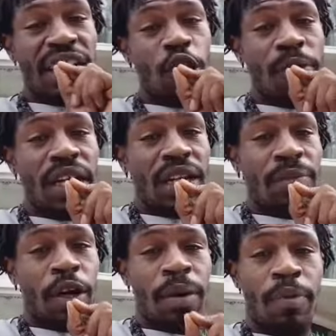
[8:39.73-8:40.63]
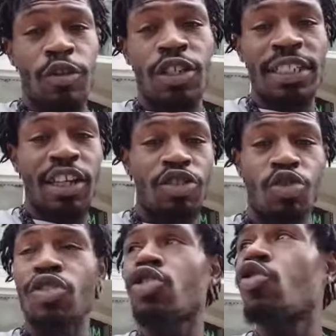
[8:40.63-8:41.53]
a little bit of the, of the, bullshit they
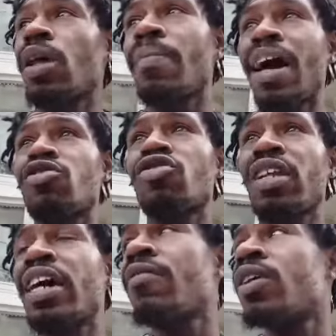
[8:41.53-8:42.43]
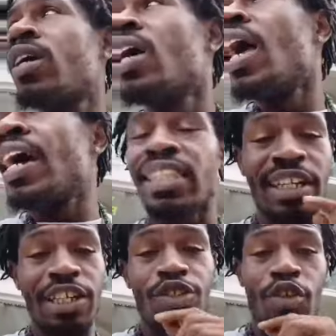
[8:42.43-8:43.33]
taught you in school about slavery, at the
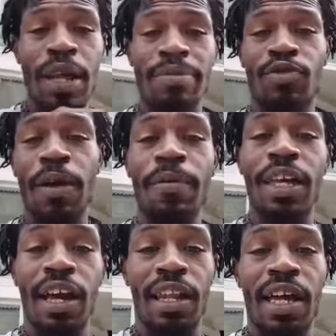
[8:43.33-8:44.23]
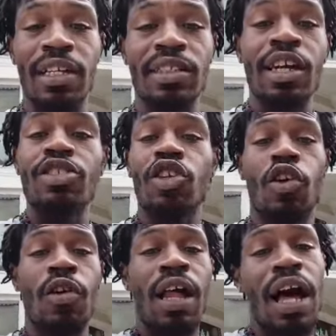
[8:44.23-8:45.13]
least you know they was raping y'all ass.
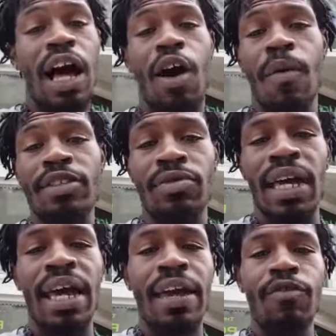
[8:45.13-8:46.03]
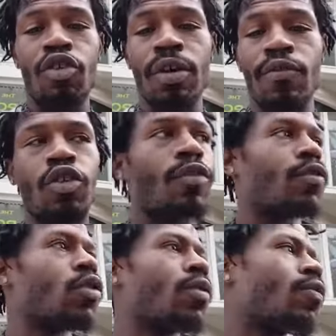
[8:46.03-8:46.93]
So I always was like, hey, if you're if you're
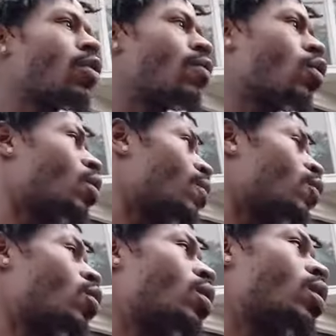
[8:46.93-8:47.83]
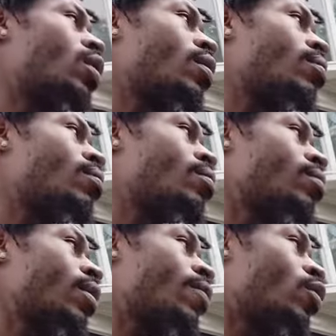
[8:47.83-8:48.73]
if you're if you're if you're, if you're um
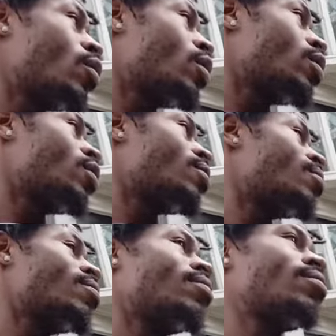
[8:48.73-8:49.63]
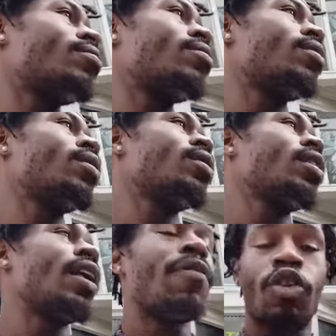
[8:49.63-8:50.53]
if you're um
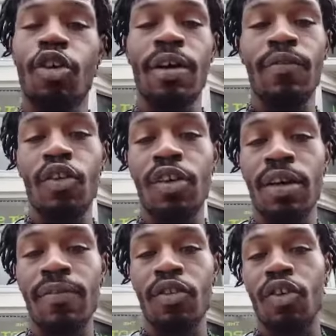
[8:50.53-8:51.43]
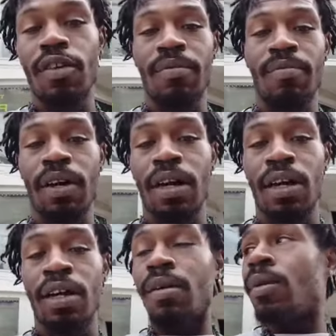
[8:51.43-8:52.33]
if you're if you're if you're a,
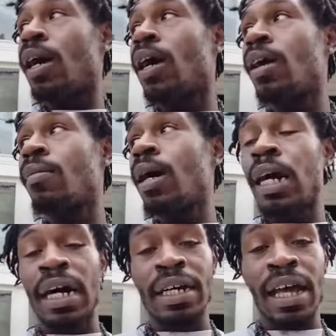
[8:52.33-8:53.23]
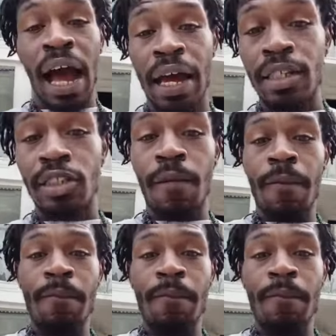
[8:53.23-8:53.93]
uh, um, a, uh, um, a, a goddess,